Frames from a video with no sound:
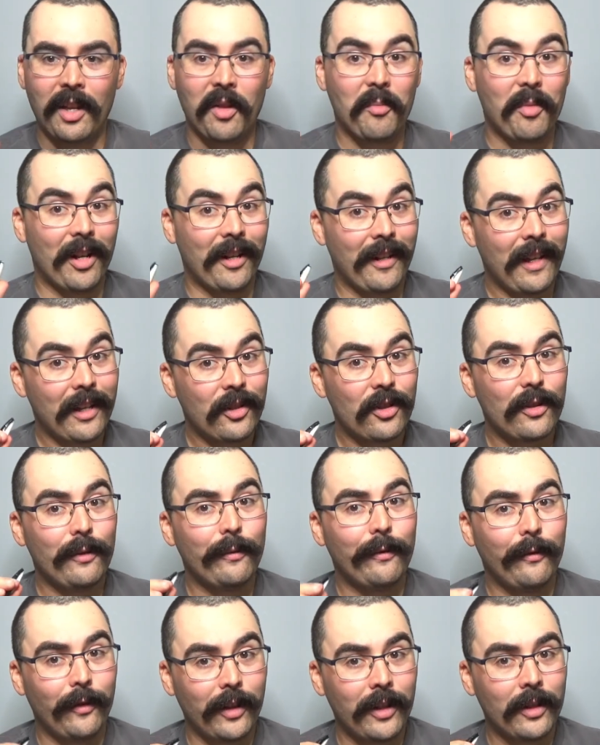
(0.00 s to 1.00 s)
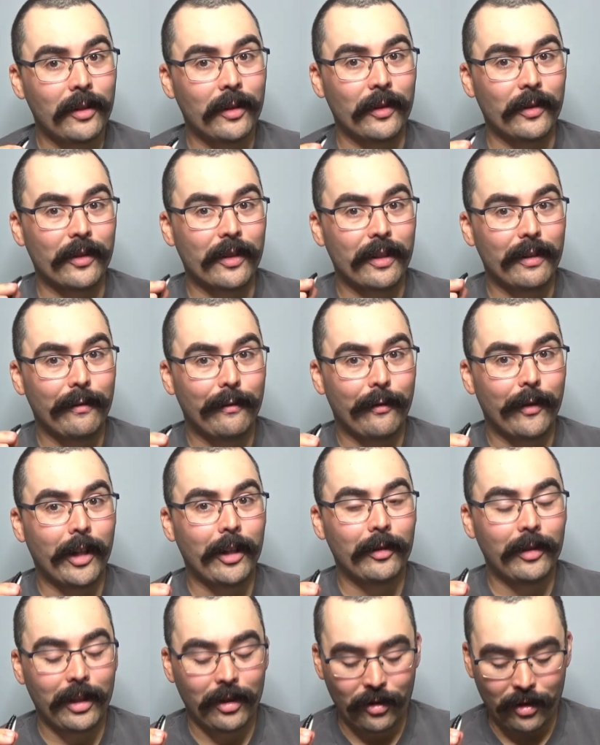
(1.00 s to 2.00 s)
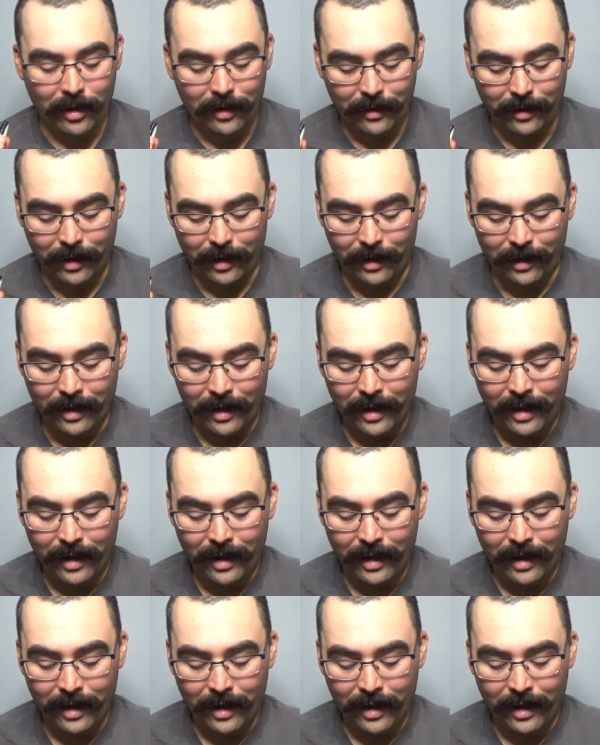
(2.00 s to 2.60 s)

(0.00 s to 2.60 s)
but it actually feels fairly chunky.